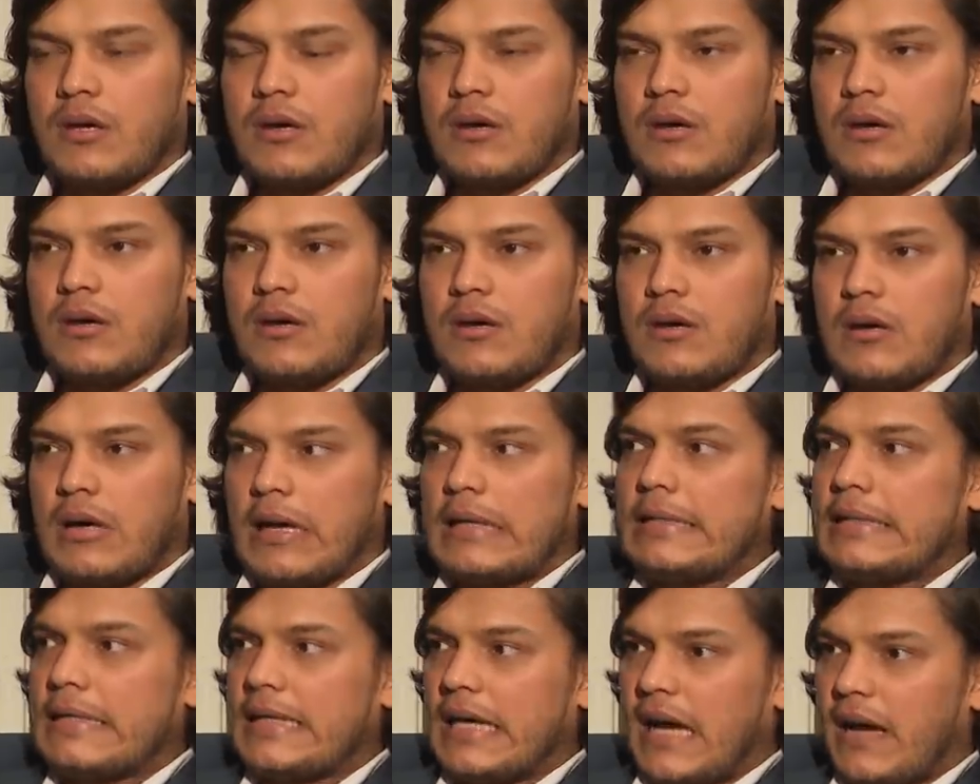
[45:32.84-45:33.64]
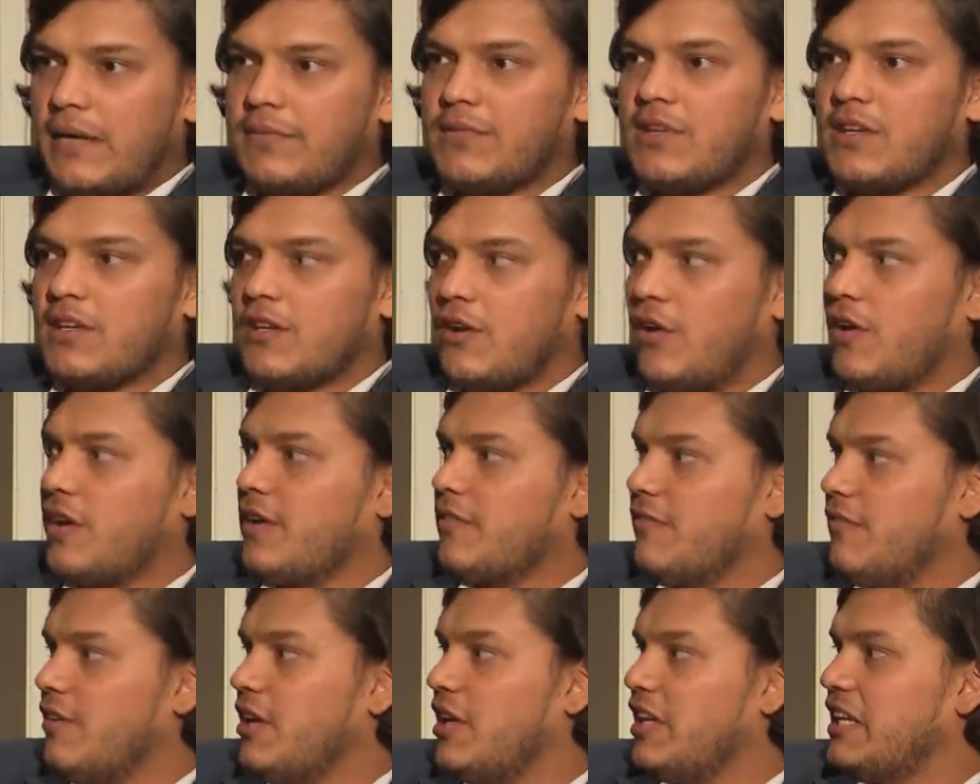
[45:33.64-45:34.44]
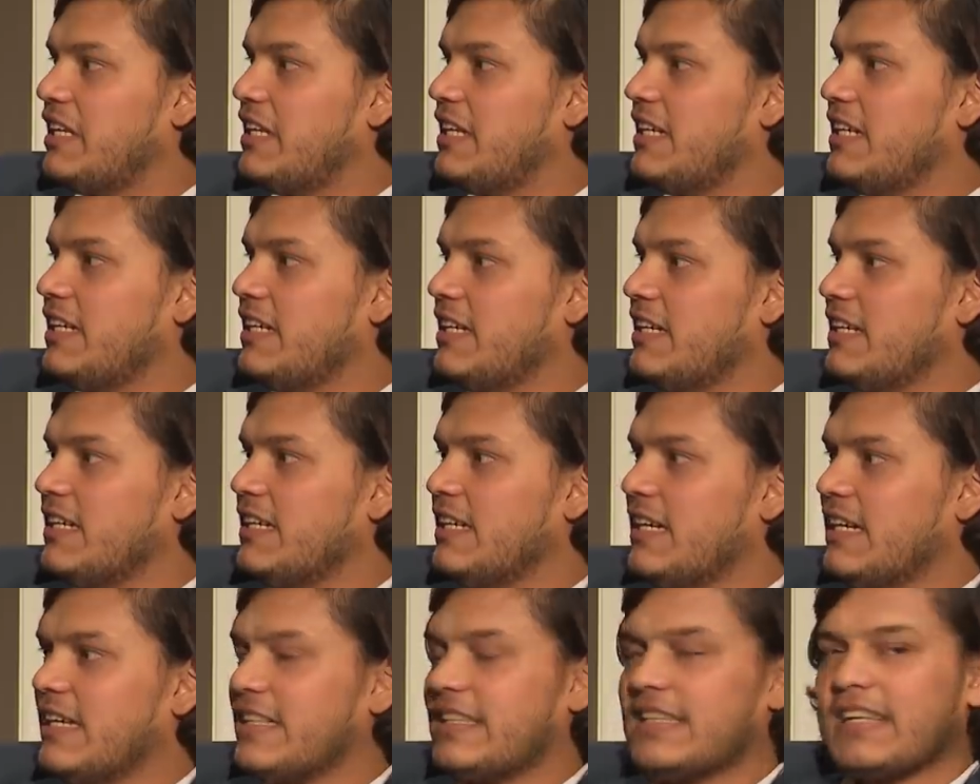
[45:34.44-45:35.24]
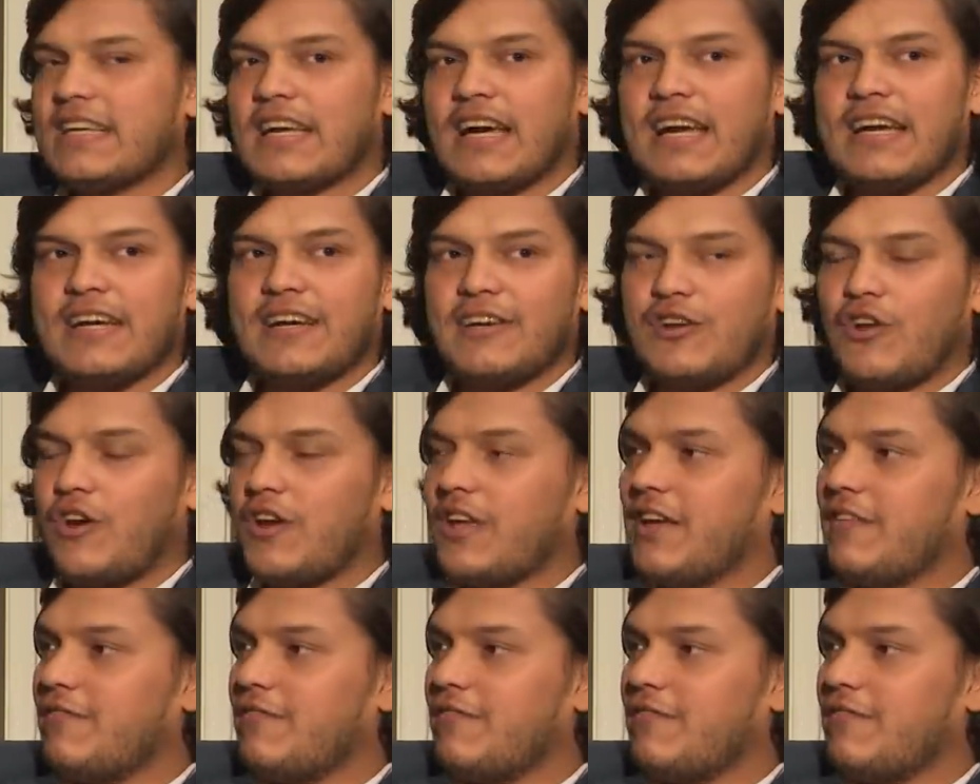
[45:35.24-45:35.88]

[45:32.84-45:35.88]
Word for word: Uh, I think I'm the annoying one. Yeah. Uh, I think I annoy